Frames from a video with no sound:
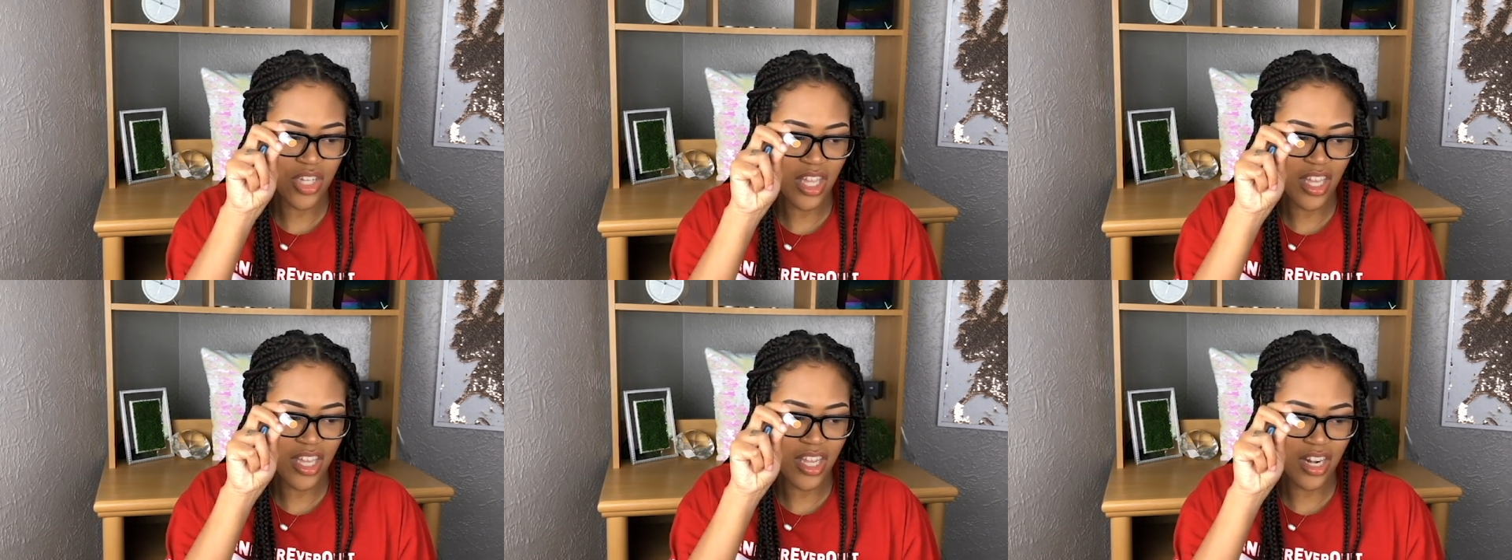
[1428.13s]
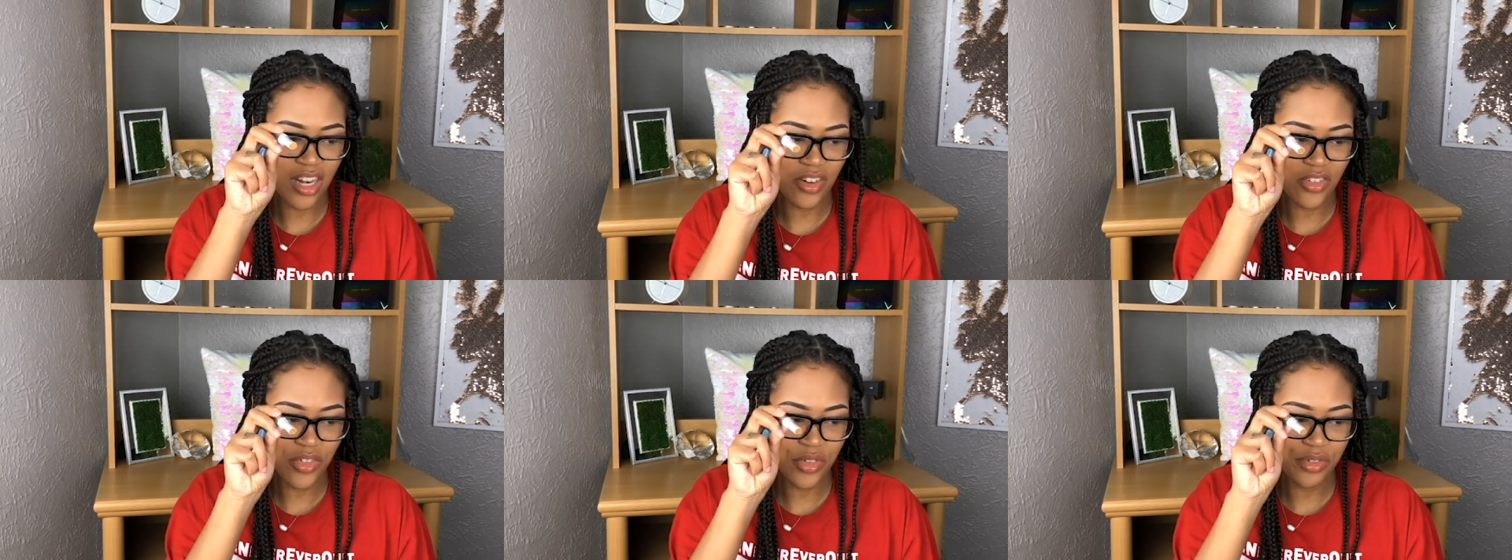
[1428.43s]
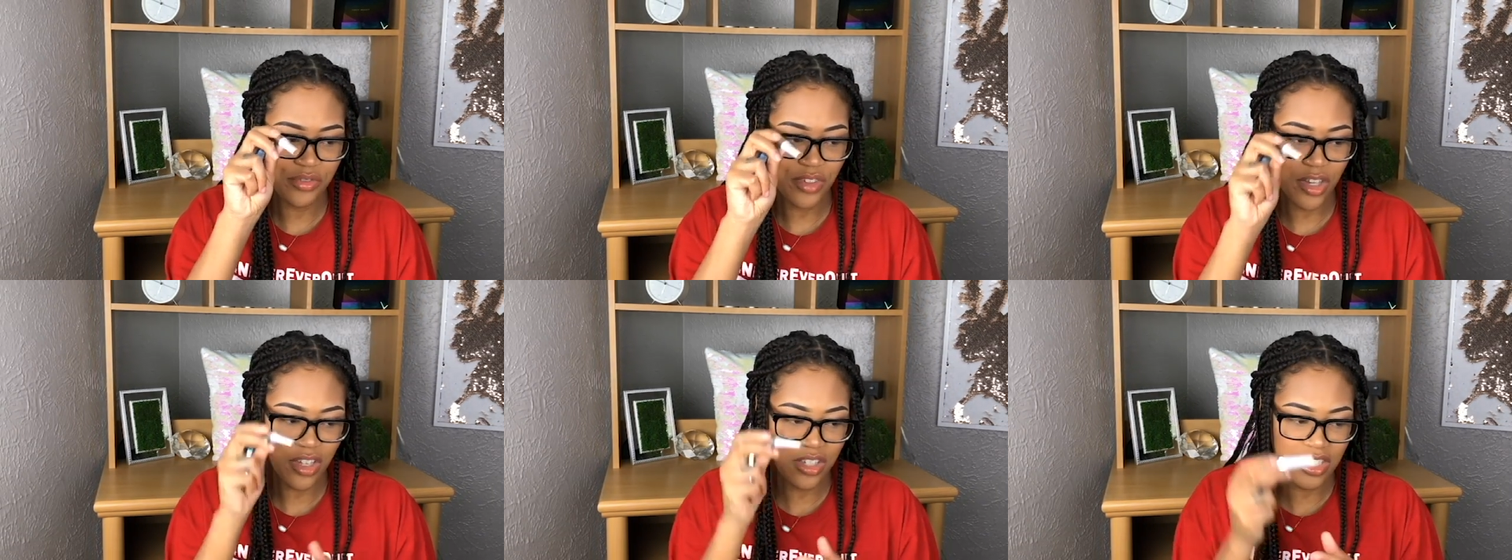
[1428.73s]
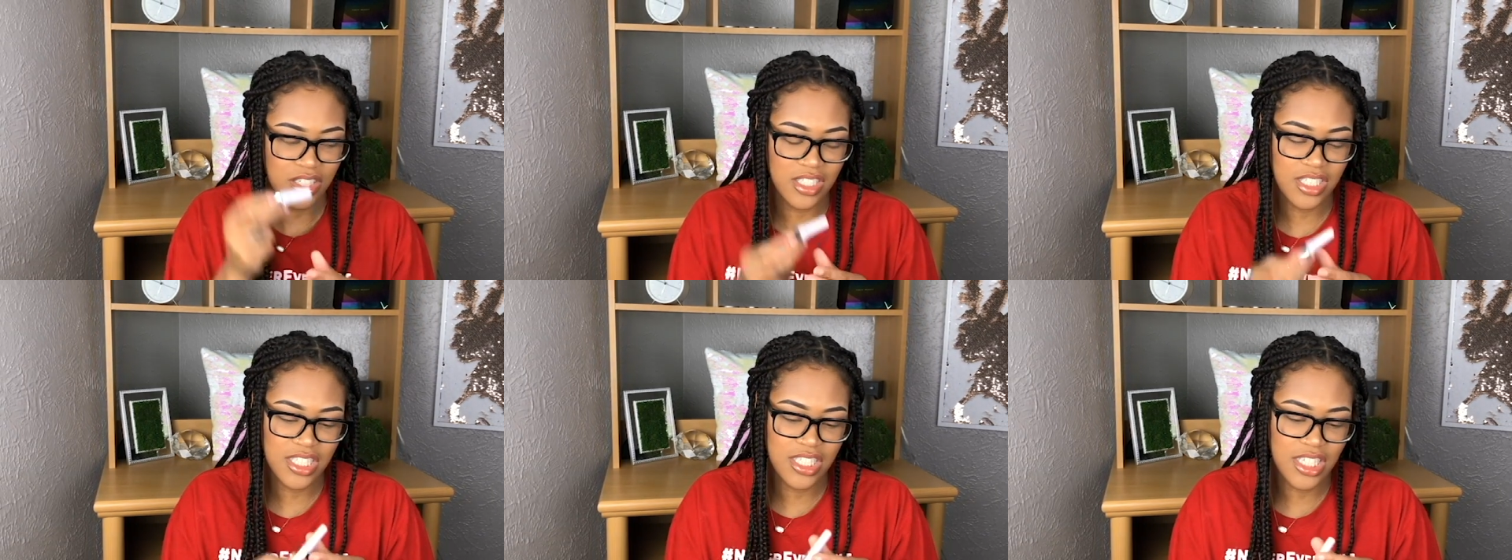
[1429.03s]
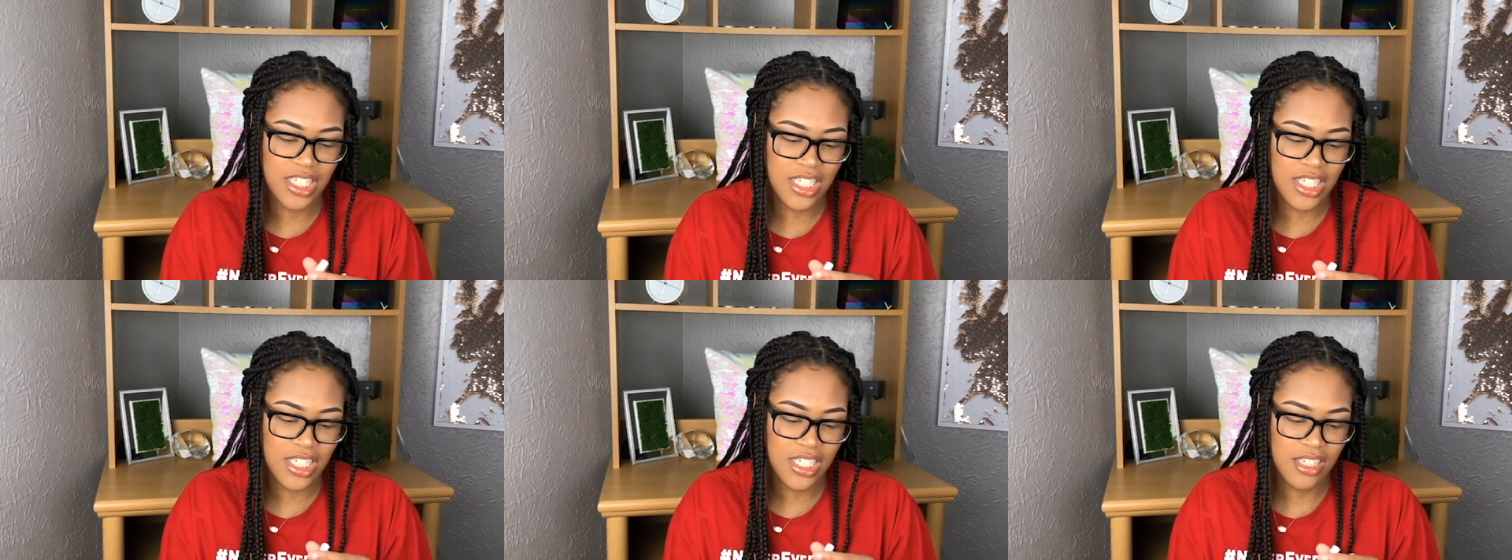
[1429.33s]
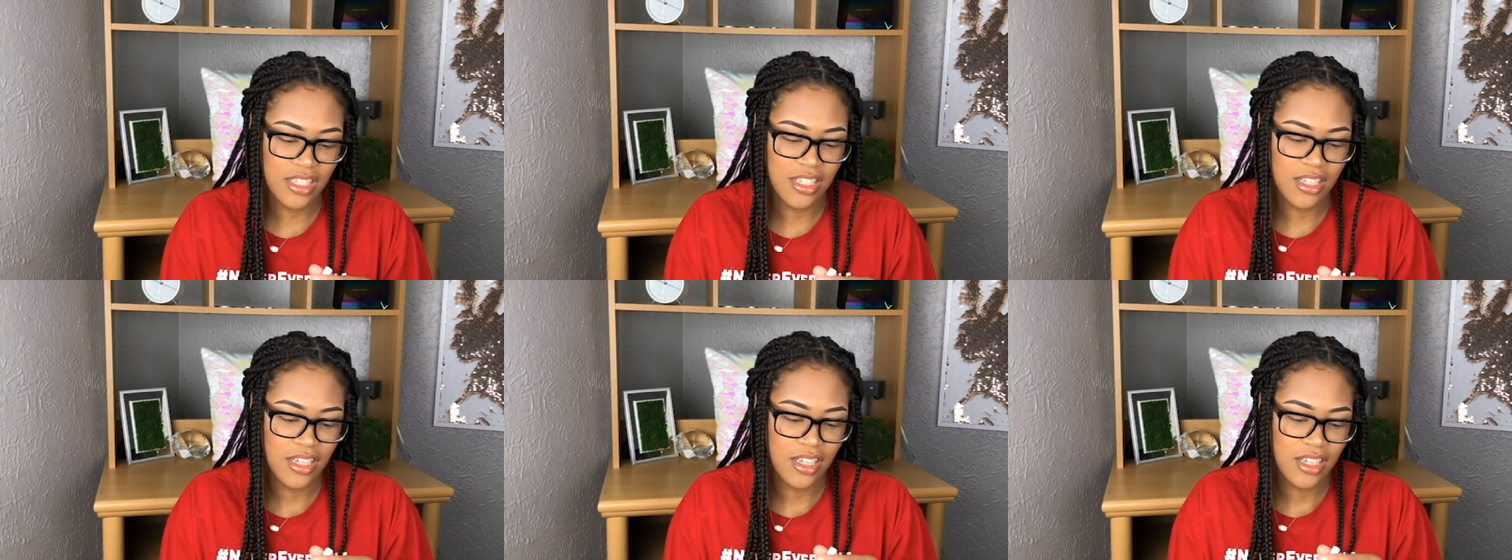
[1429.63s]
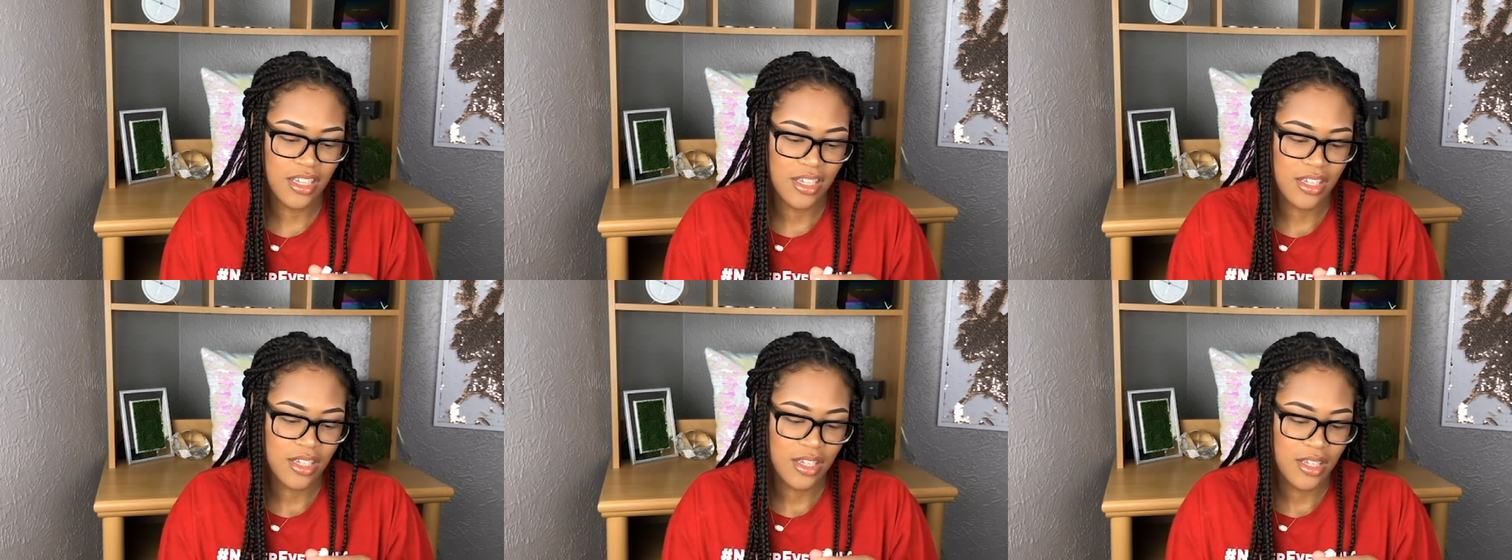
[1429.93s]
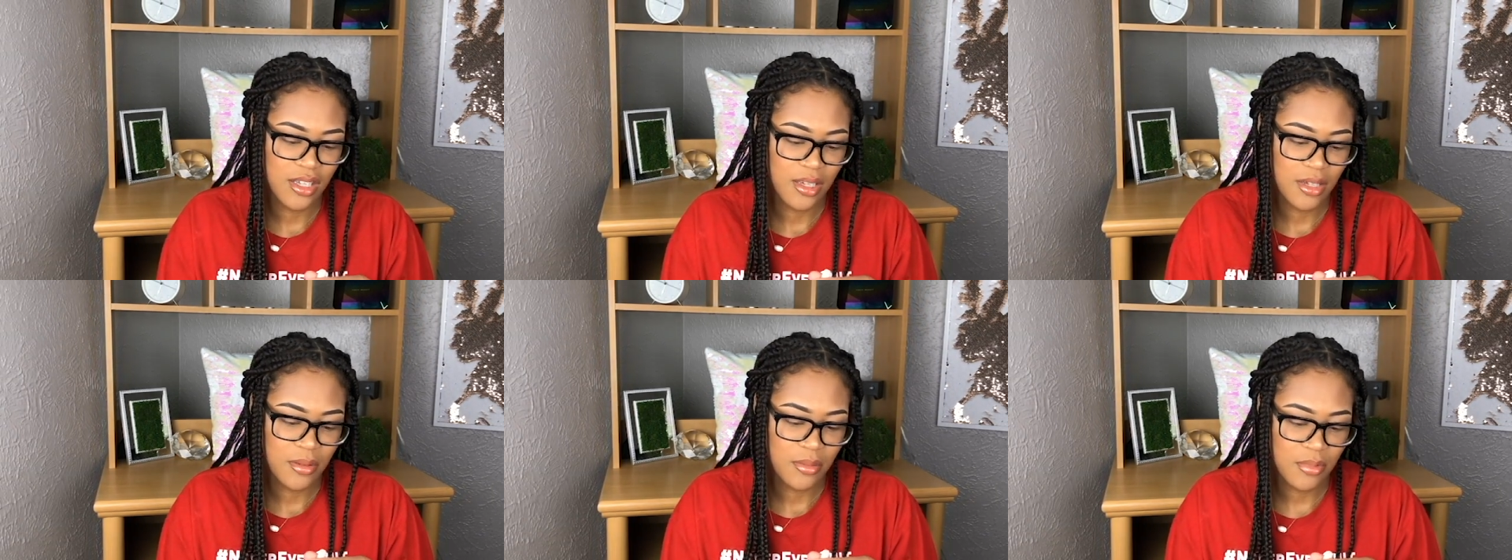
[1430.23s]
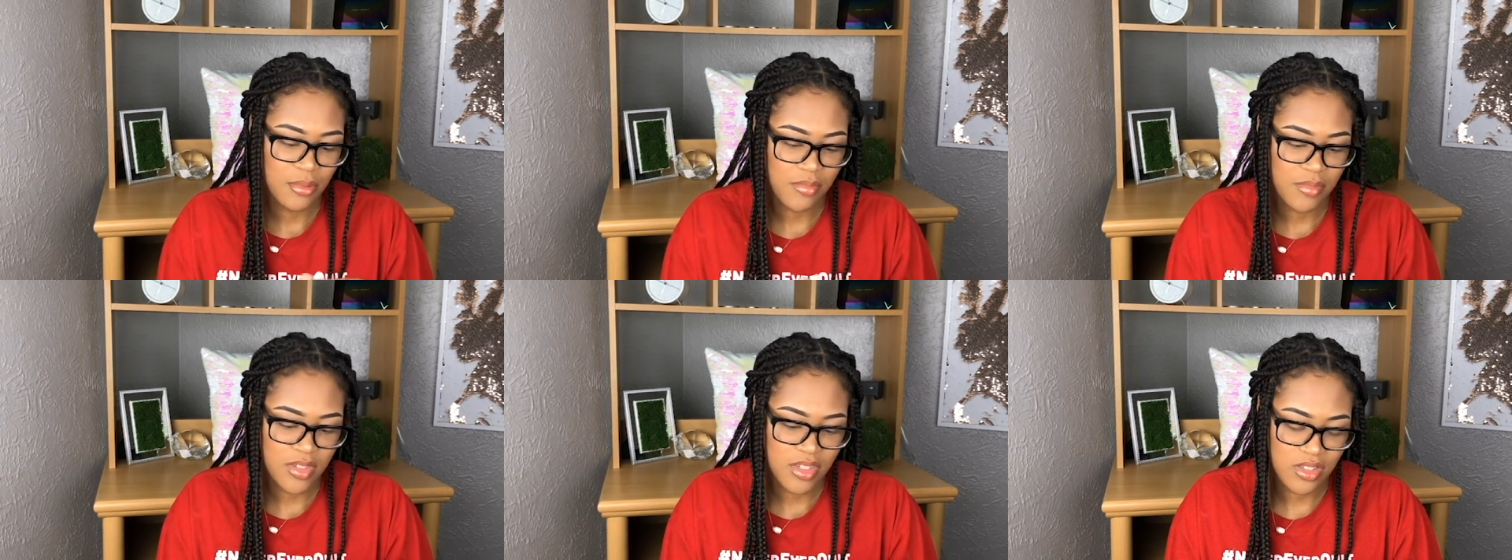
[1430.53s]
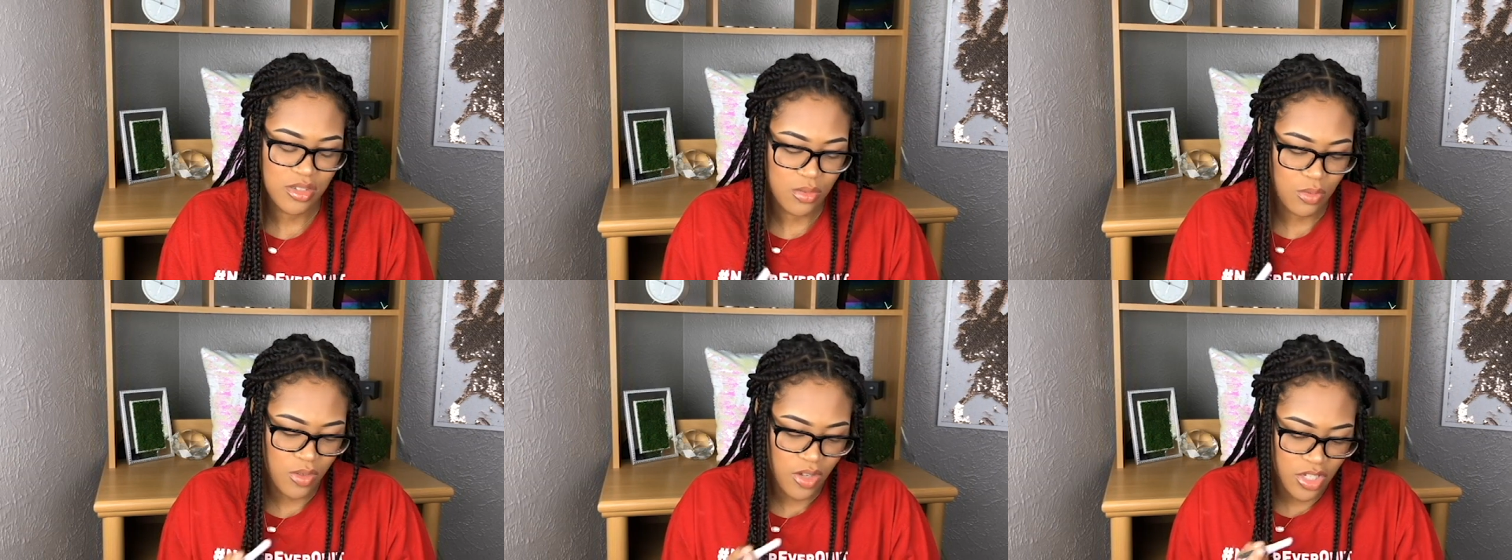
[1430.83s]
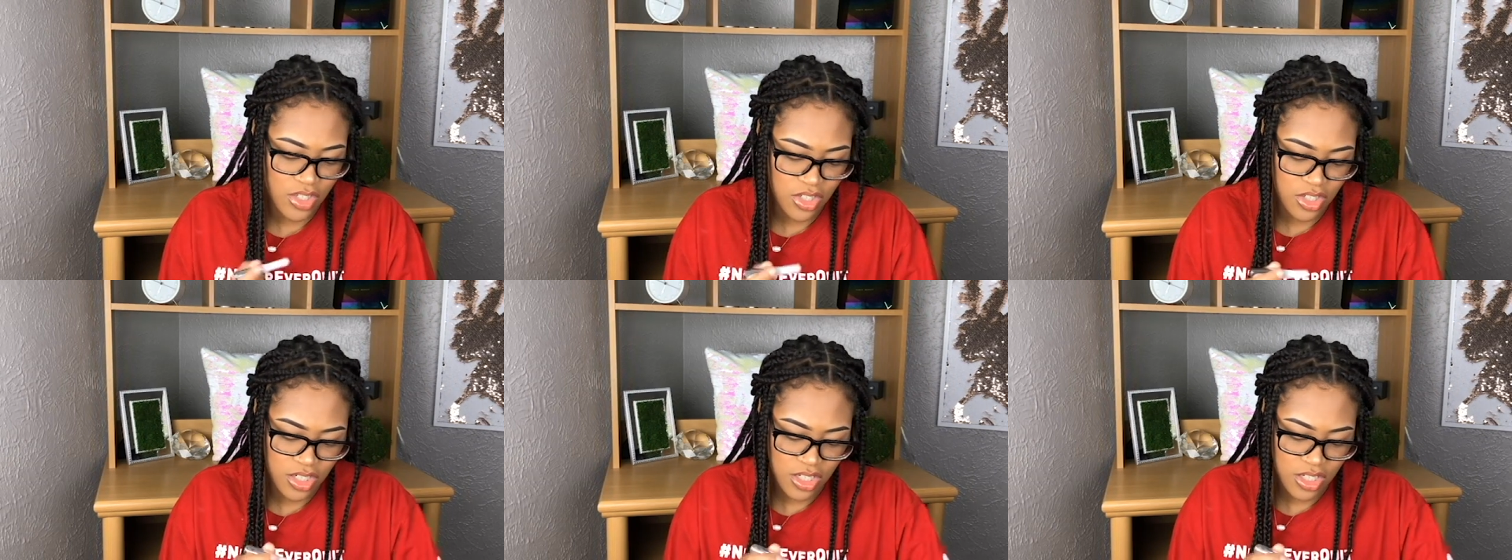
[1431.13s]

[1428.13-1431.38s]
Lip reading: I don't know if y'all can see it. I'm gonna swatch it.